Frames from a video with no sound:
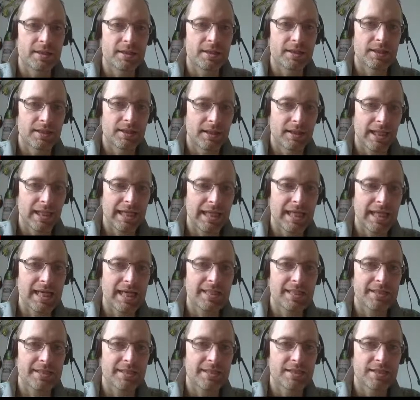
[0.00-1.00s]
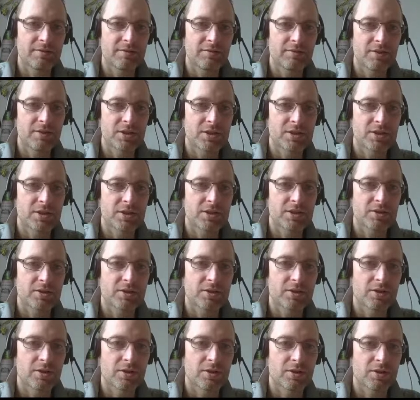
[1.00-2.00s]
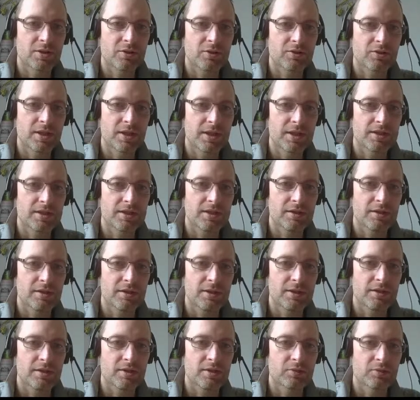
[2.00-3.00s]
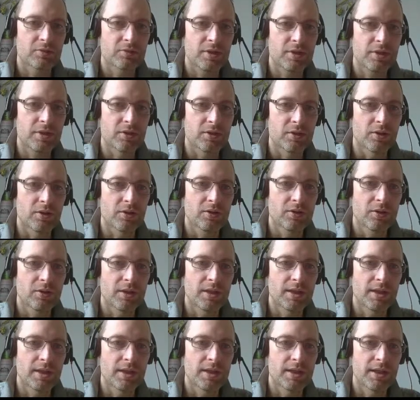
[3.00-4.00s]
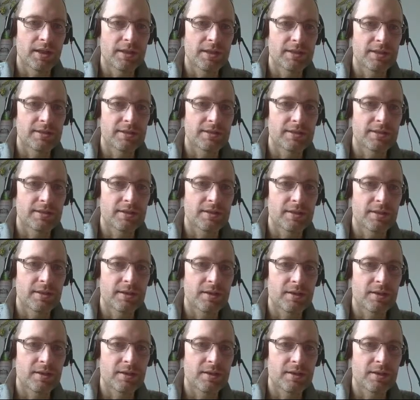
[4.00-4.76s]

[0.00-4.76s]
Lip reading: the latest version of Kickstart it'll run on is I'm